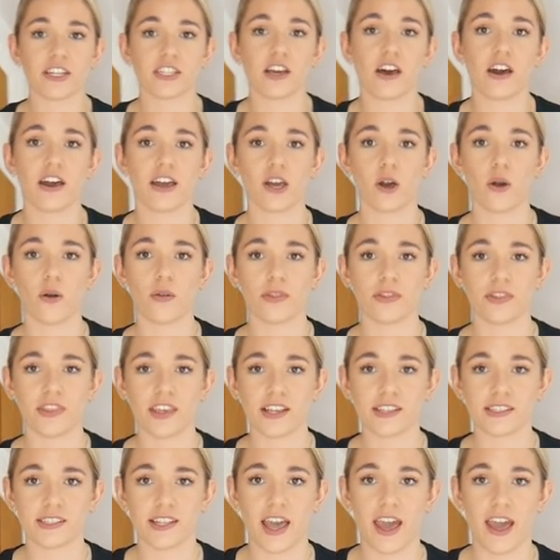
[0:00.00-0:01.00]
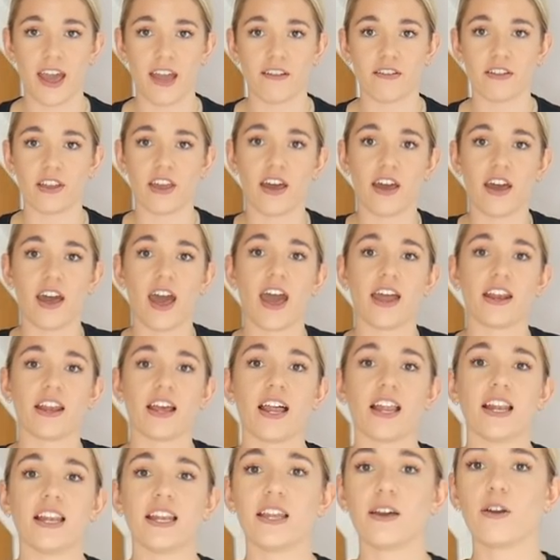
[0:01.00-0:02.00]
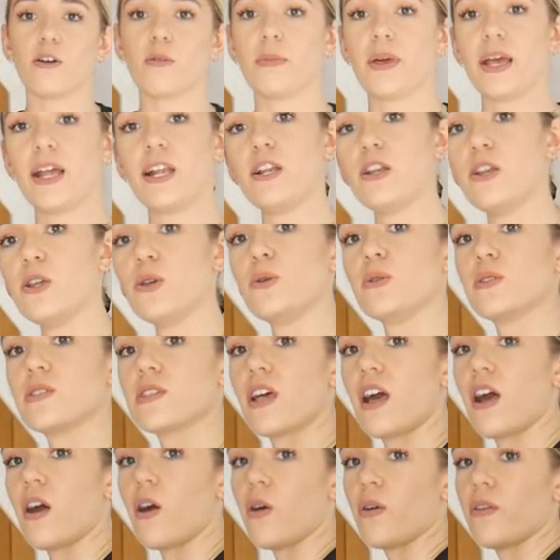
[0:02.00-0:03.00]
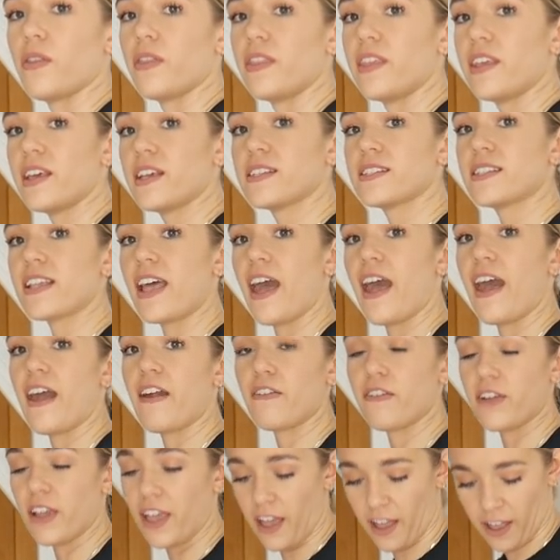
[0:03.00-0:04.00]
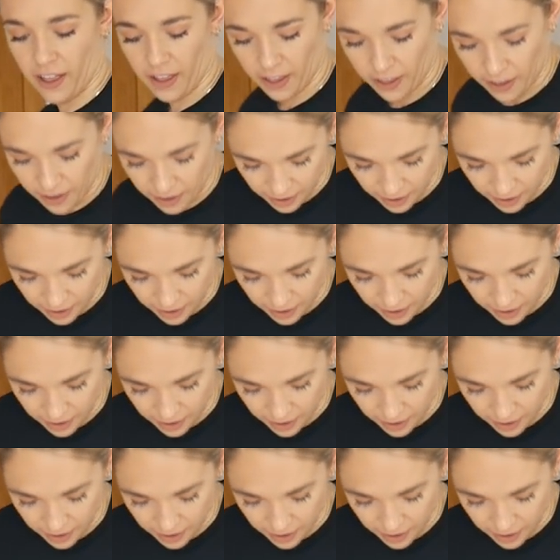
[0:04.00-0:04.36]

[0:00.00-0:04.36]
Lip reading: tight on this area and a little bit looser on this area.